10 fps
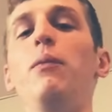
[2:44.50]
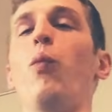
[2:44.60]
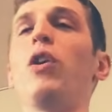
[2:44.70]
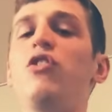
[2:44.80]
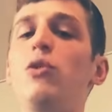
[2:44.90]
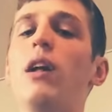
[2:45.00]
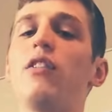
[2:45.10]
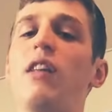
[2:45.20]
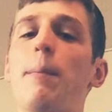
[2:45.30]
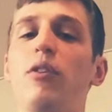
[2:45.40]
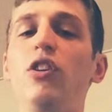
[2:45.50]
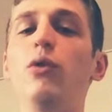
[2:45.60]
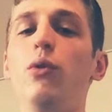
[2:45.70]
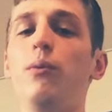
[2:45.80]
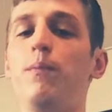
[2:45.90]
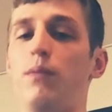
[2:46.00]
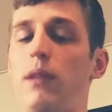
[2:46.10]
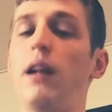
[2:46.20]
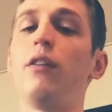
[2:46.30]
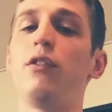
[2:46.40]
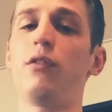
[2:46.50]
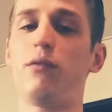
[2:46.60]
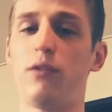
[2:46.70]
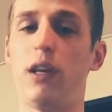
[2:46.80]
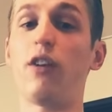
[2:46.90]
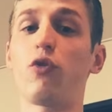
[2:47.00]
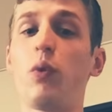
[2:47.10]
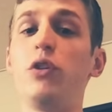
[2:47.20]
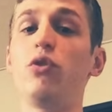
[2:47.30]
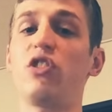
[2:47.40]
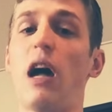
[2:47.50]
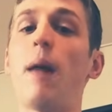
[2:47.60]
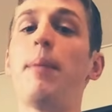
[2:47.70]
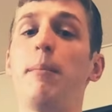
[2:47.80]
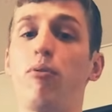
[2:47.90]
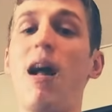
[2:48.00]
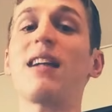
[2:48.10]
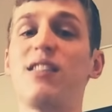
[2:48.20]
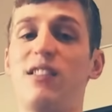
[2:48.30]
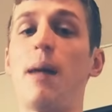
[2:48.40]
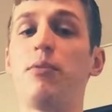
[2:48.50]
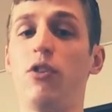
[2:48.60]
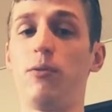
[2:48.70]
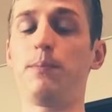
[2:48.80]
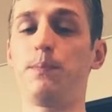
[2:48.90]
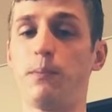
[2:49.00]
once you get step two, and here's when you stop and practice step two,